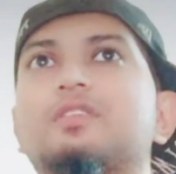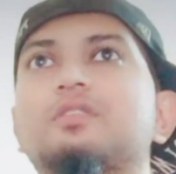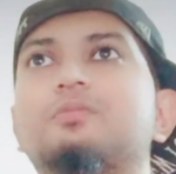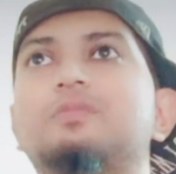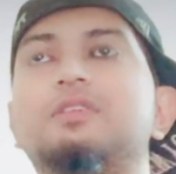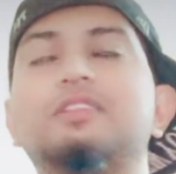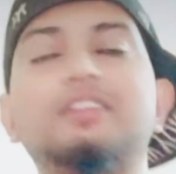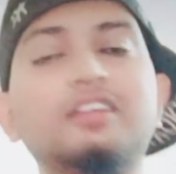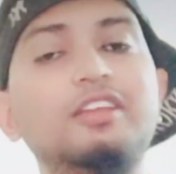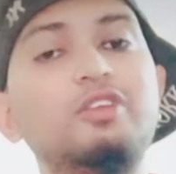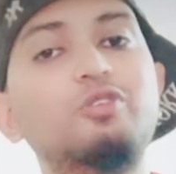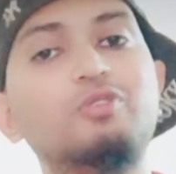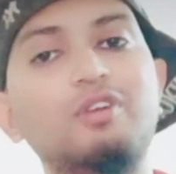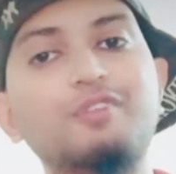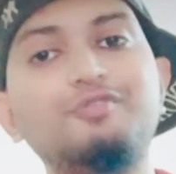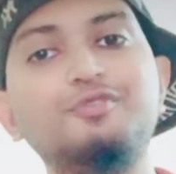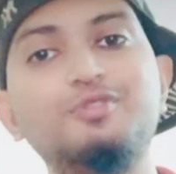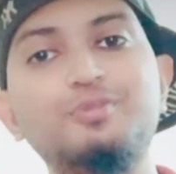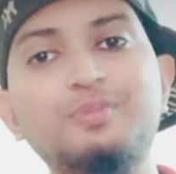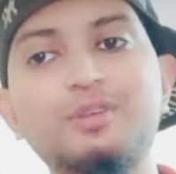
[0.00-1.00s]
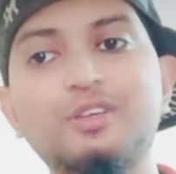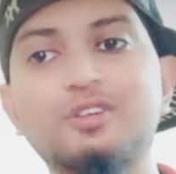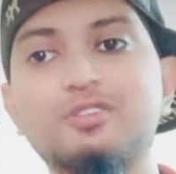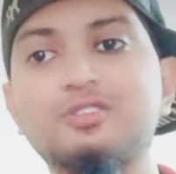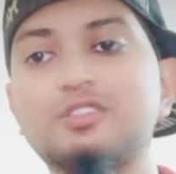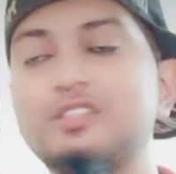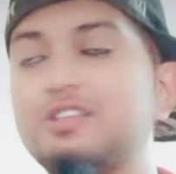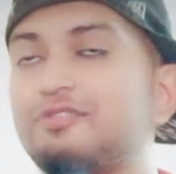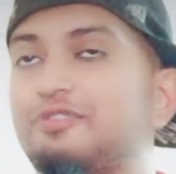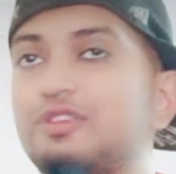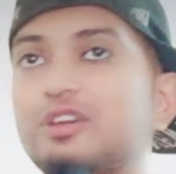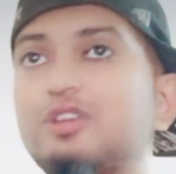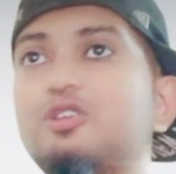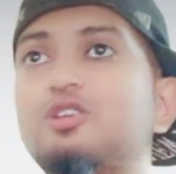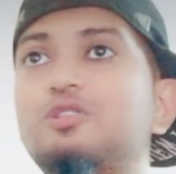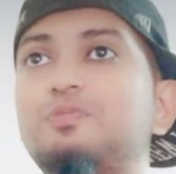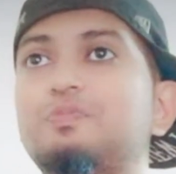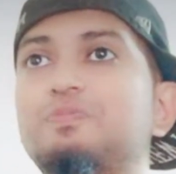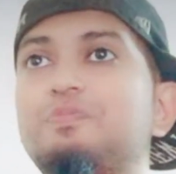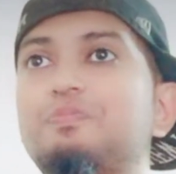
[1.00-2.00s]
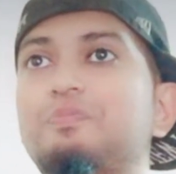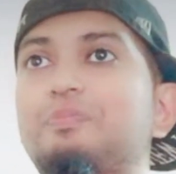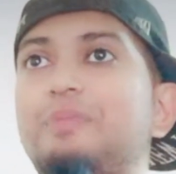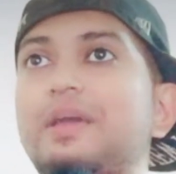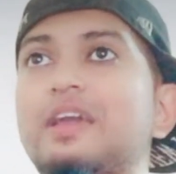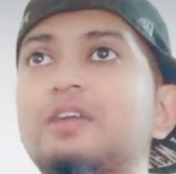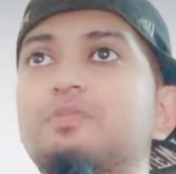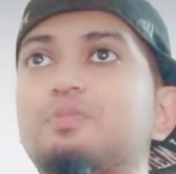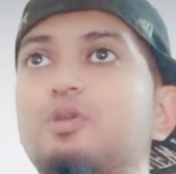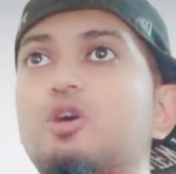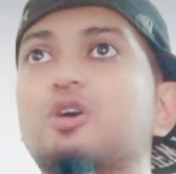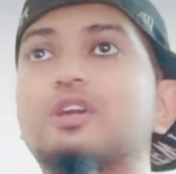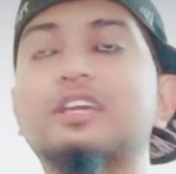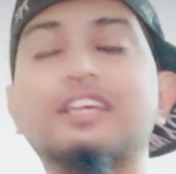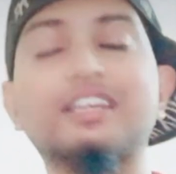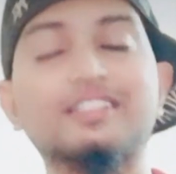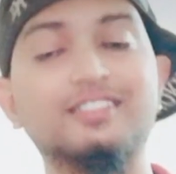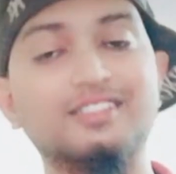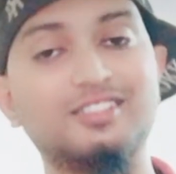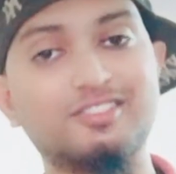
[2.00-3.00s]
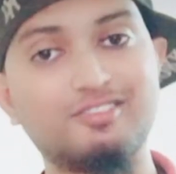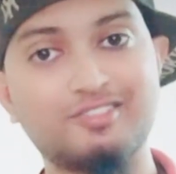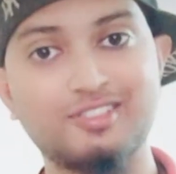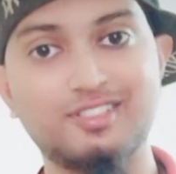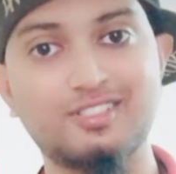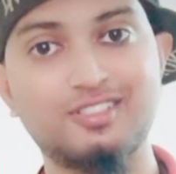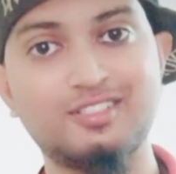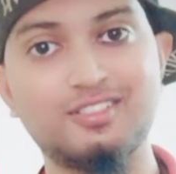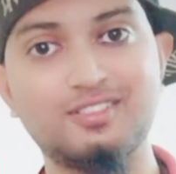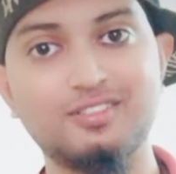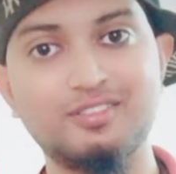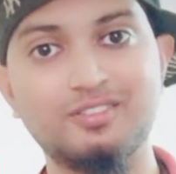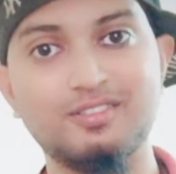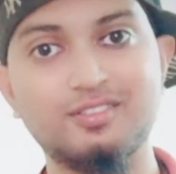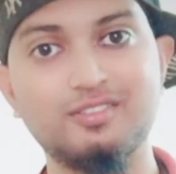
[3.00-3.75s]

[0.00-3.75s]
But then you have to be yourself. You cannot make blogging as a stress.